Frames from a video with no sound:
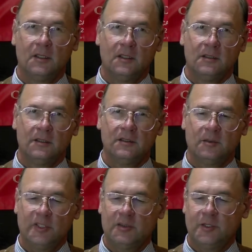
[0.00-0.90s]
This
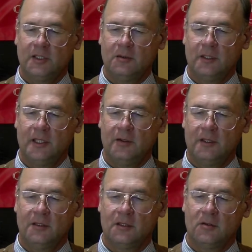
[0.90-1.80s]
commits me to
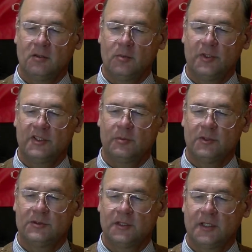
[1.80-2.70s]
adhering to the core
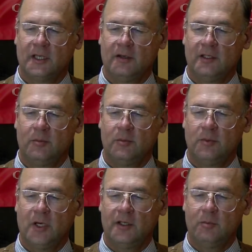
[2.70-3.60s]
principles of the county
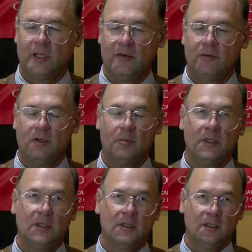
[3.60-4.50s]
party platform
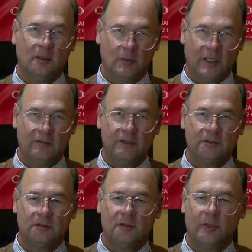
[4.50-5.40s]
in my
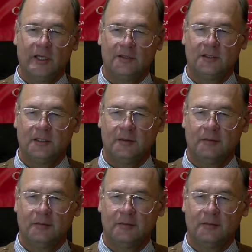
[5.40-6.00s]
official capacity.